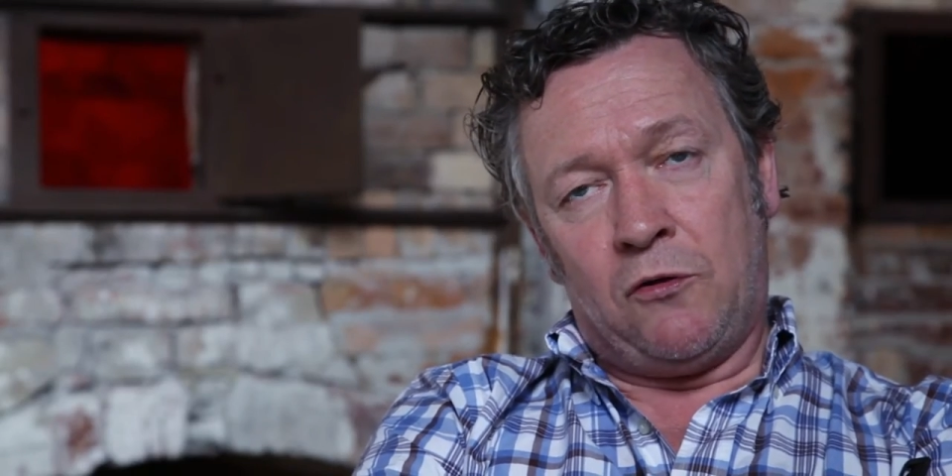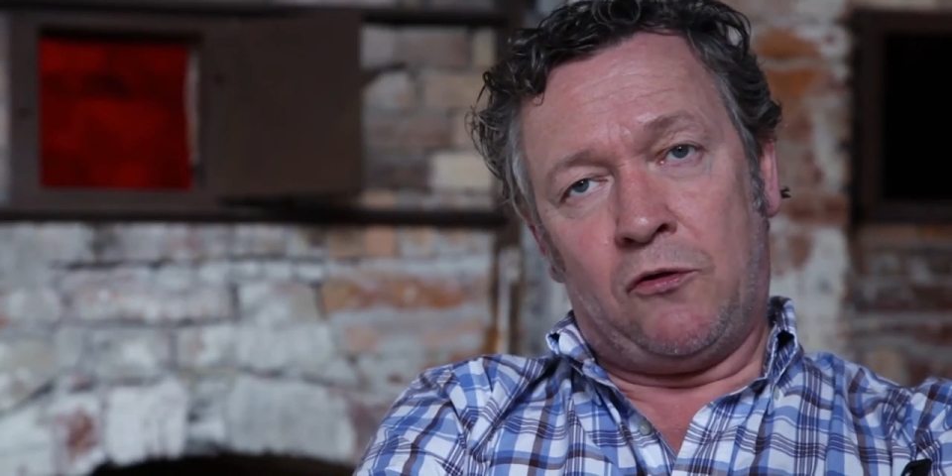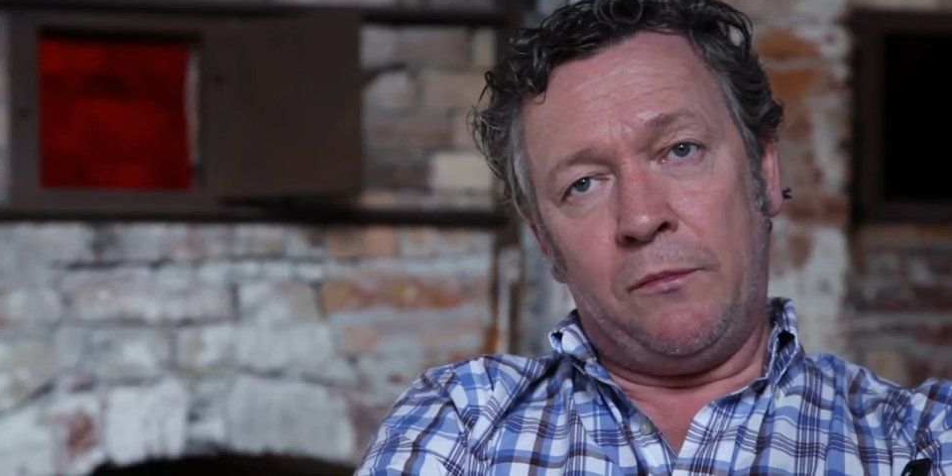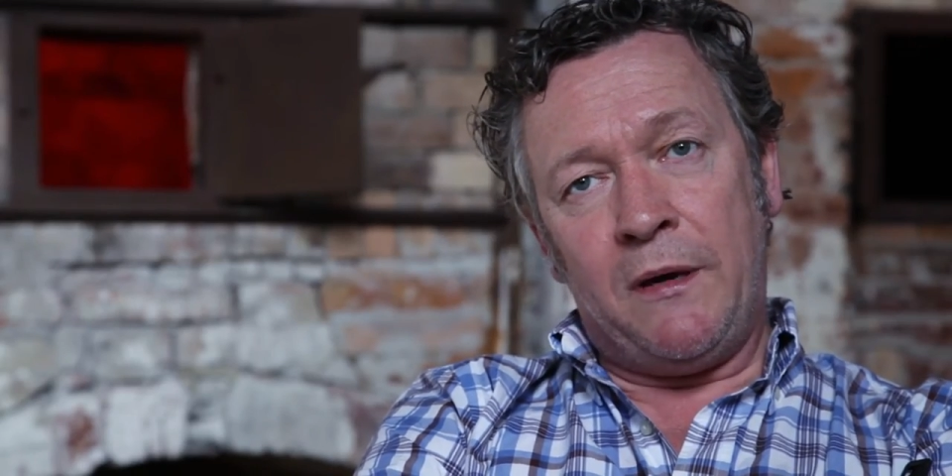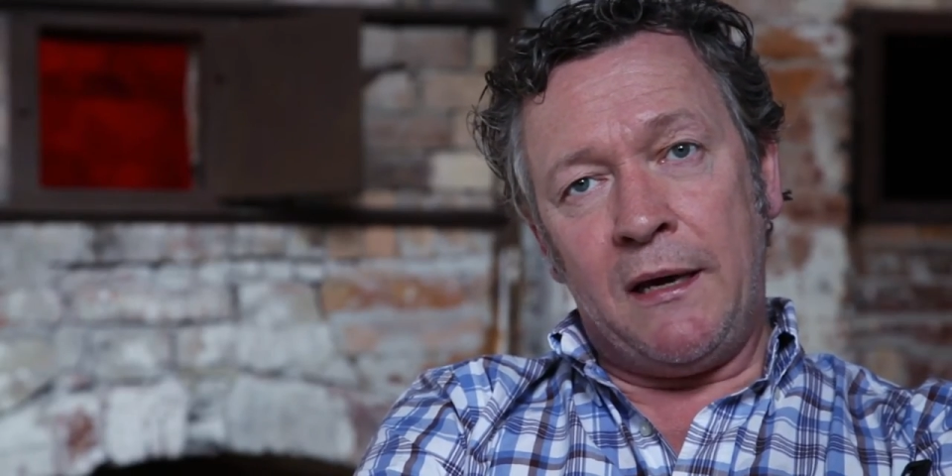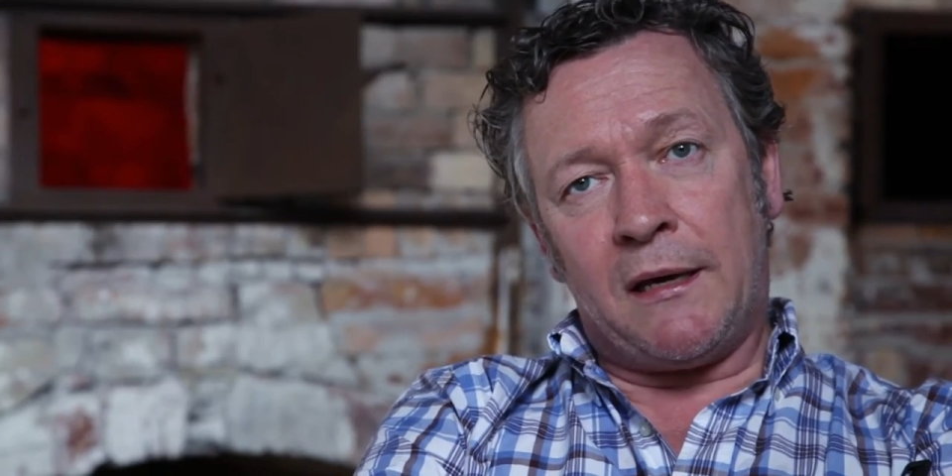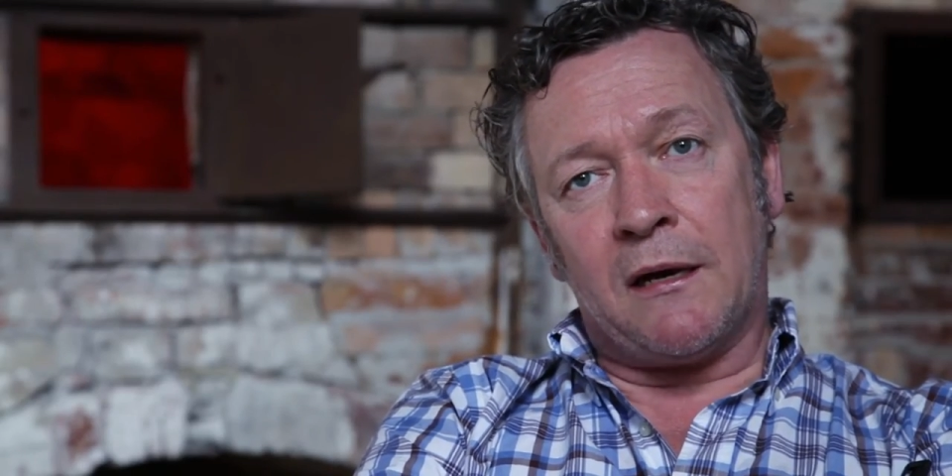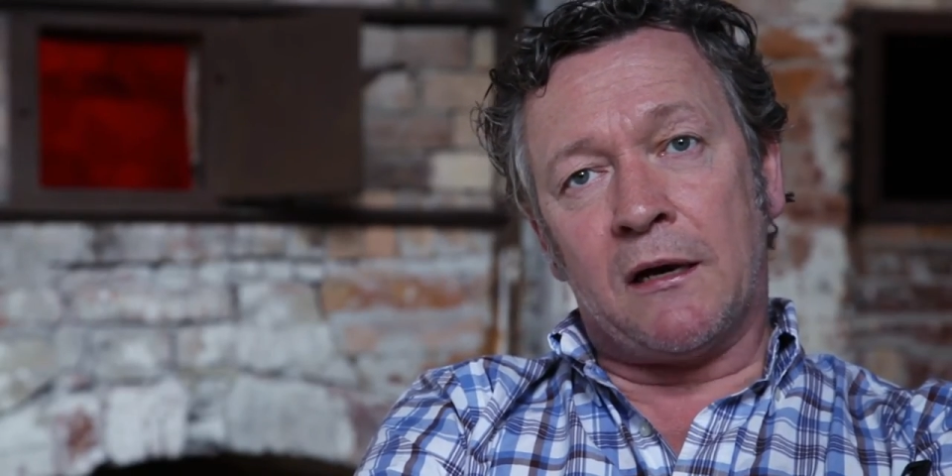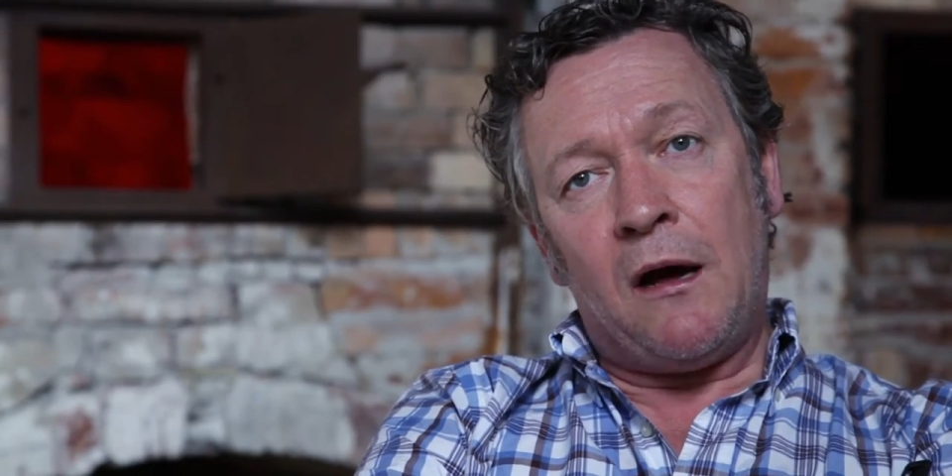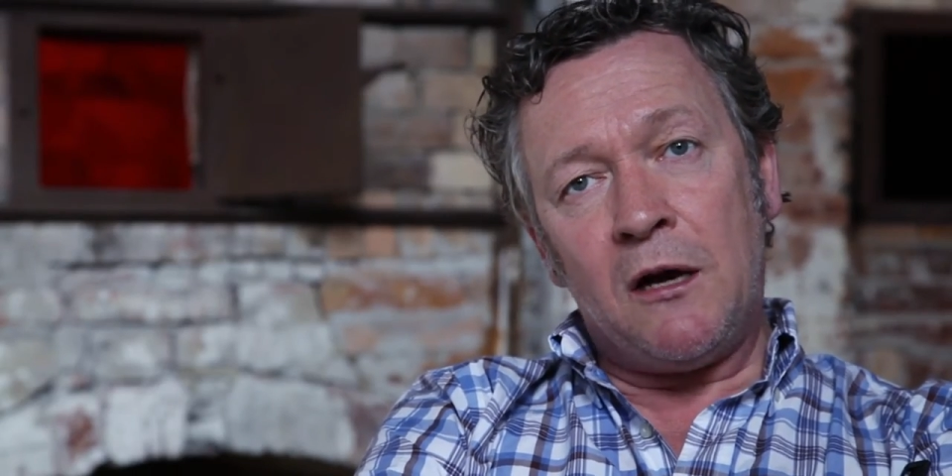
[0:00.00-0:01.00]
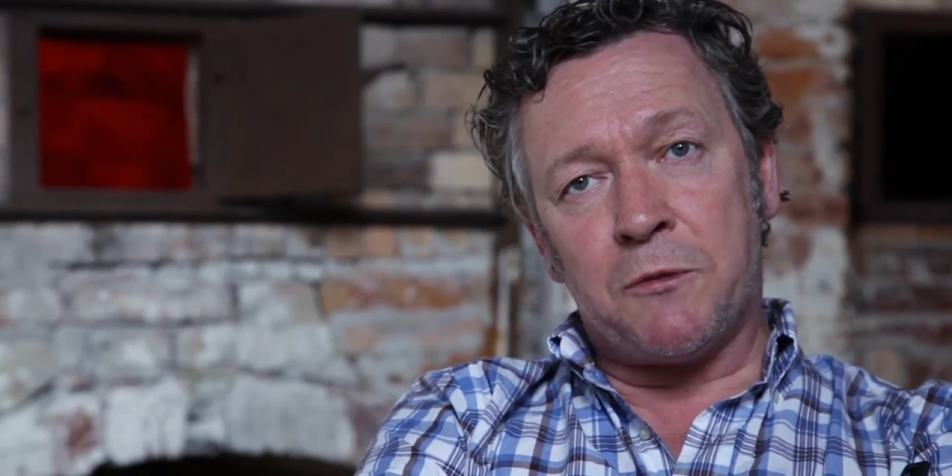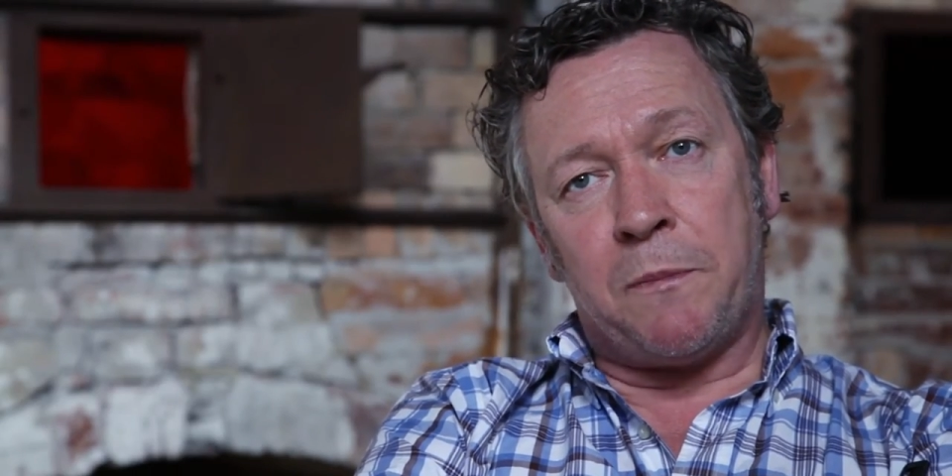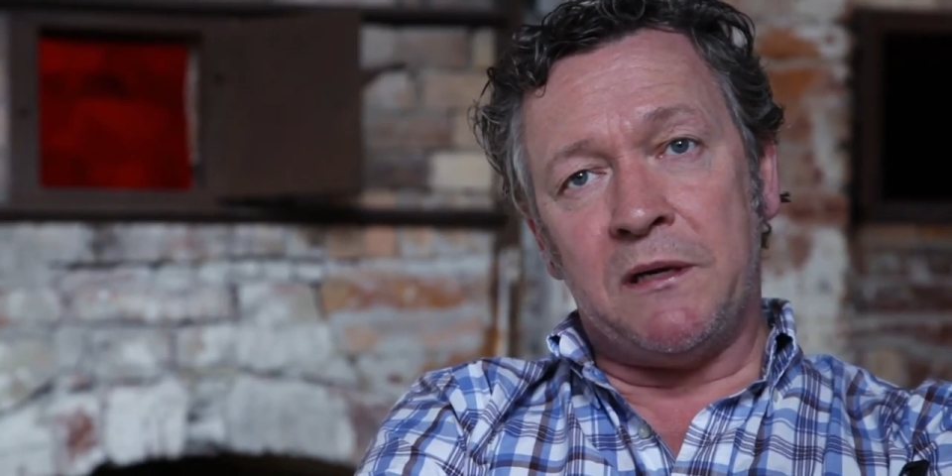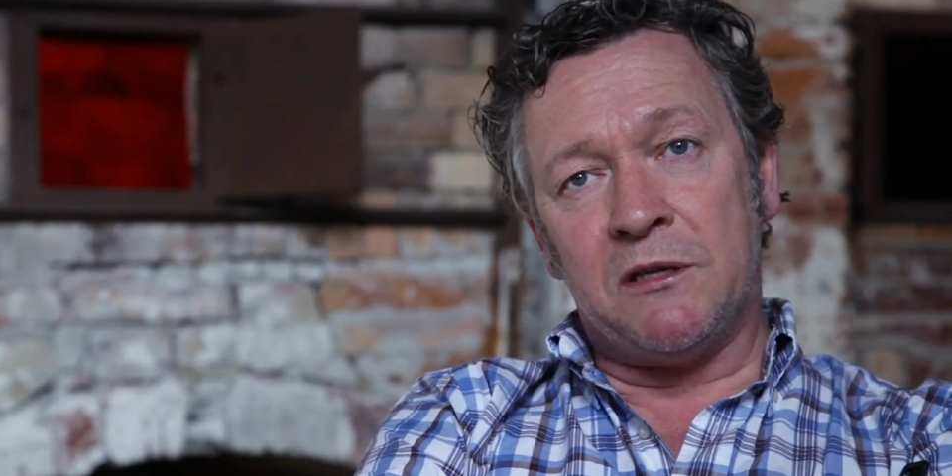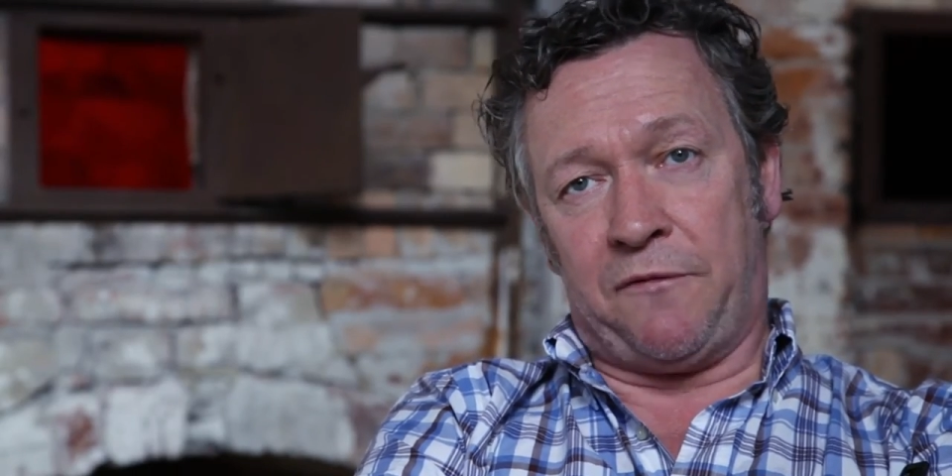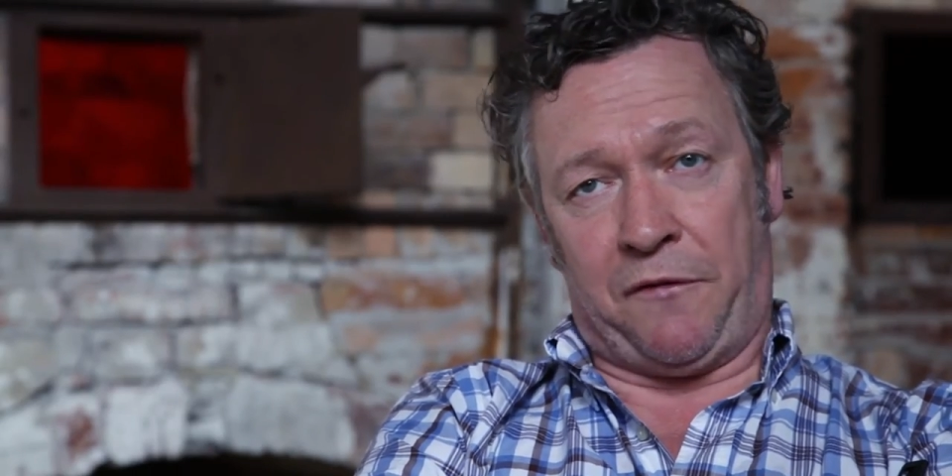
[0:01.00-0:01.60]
to make a glass piece of